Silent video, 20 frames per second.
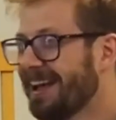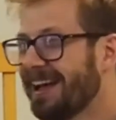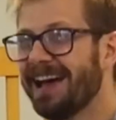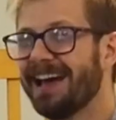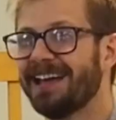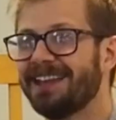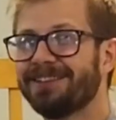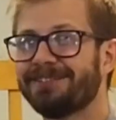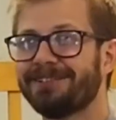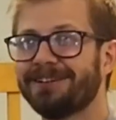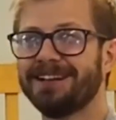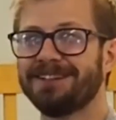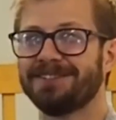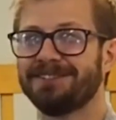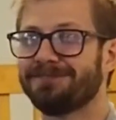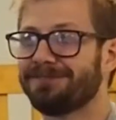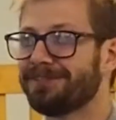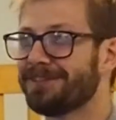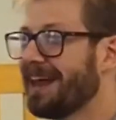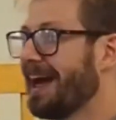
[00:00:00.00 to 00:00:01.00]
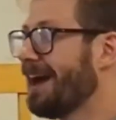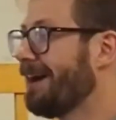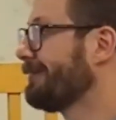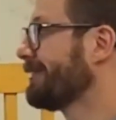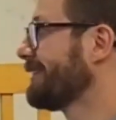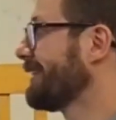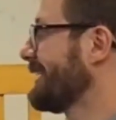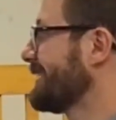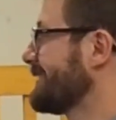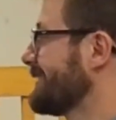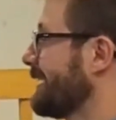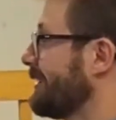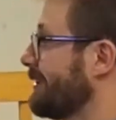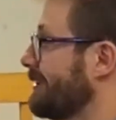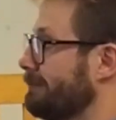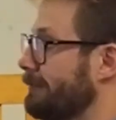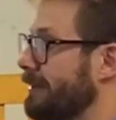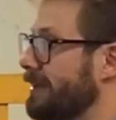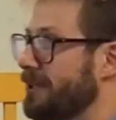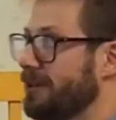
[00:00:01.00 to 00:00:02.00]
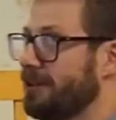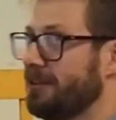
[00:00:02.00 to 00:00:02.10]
and the reason for that was actually because we're